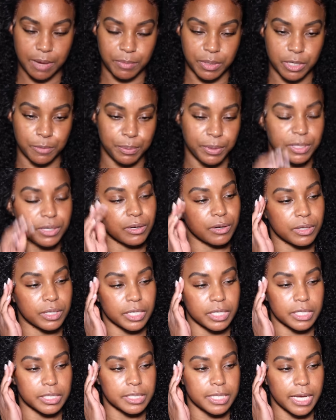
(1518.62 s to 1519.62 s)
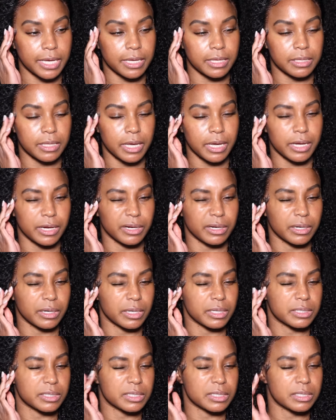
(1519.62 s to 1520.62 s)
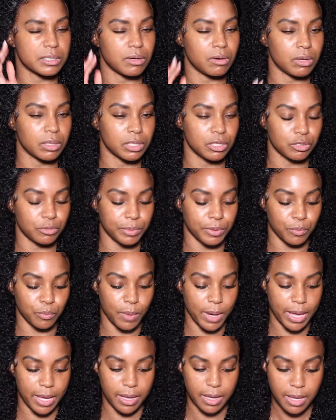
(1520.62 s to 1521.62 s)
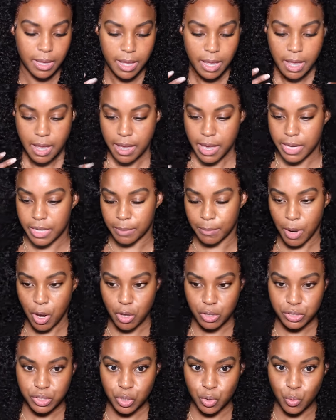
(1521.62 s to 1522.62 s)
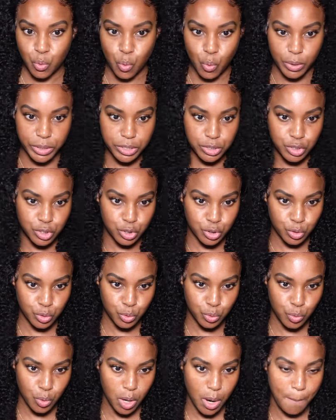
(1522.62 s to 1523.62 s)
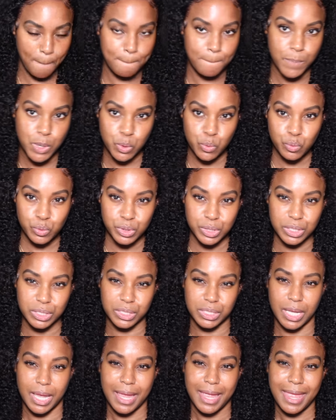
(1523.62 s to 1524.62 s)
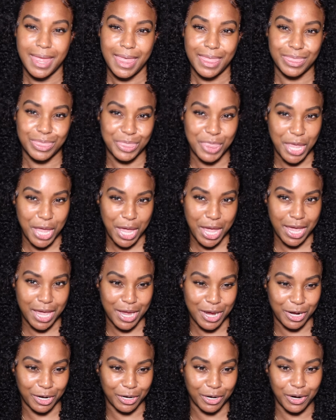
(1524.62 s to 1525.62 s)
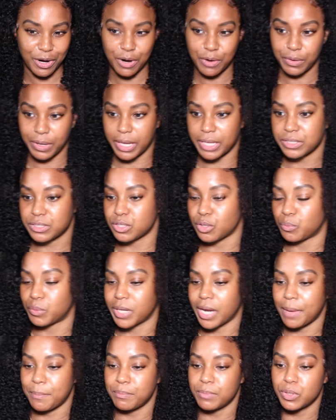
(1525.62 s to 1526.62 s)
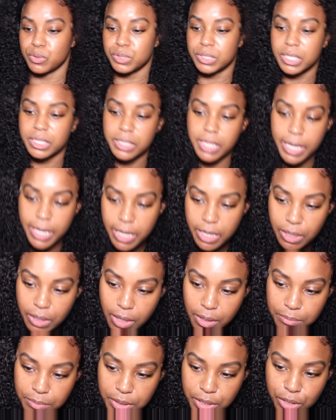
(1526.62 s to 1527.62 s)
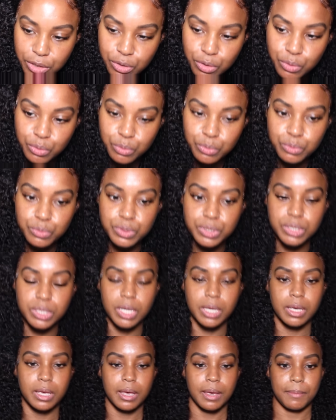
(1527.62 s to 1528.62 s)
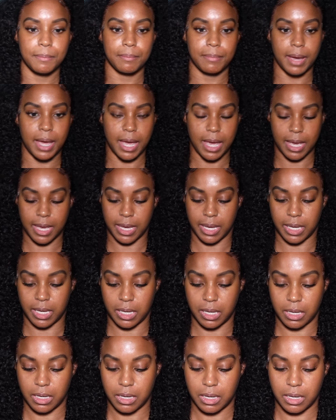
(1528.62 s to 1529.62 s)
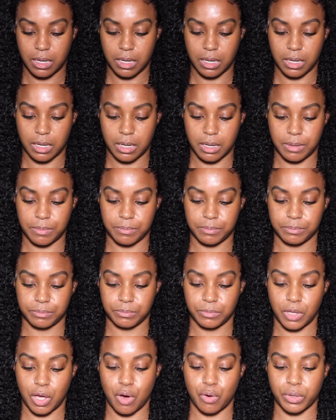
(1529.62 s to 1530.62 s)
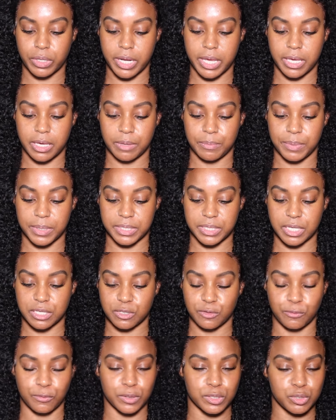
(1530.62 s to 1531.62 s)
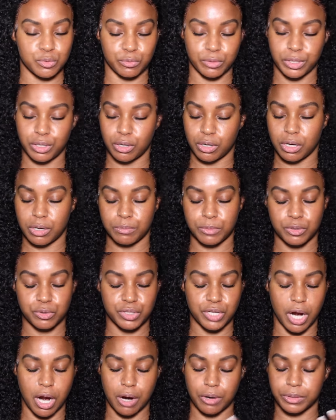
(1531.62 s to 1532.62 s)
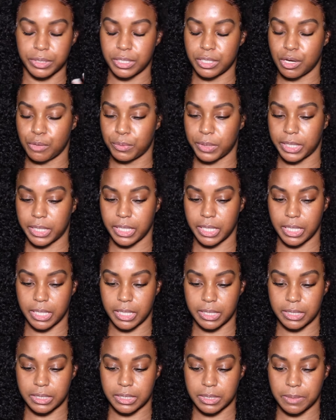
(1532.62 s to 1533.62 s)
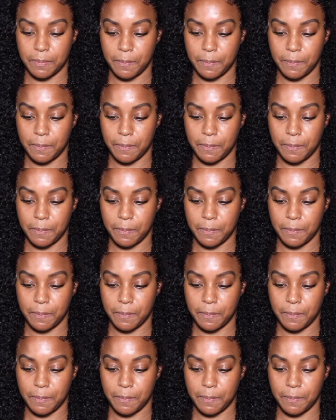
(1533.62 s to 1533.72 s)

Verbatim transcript: I'm gonna put it on in a second. The hair is still a little bit wet. And I'm also going to mousse the hair, okay? So when I'm moussing the hair, I'm gonna use my coconut and hibiscus frizz-free curl mousse. Y'all already know what it is.